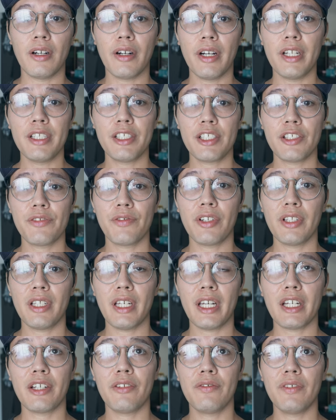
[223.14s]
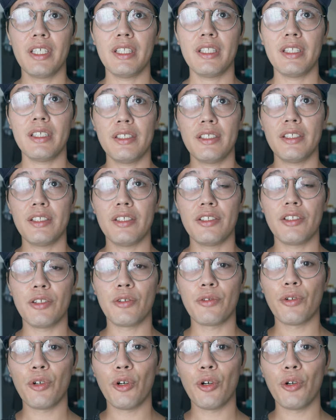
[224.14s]
All right, just for the heck of it, this is the
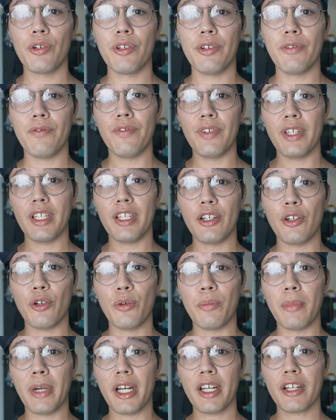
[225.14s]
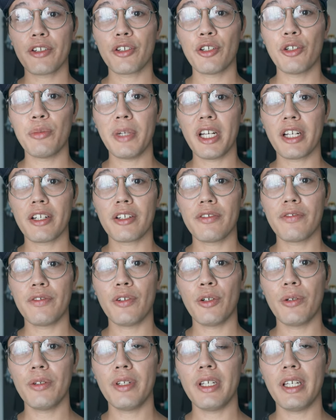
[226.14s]
Rode Video Micro
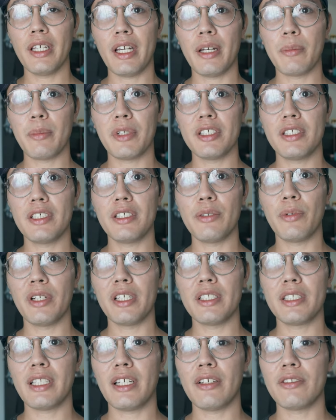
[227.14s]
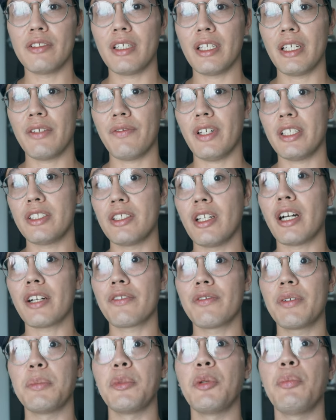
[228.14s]
microphone, and I'm gonna see what it sounds like if I
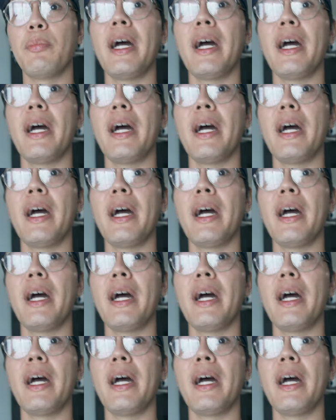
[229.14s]
talk from the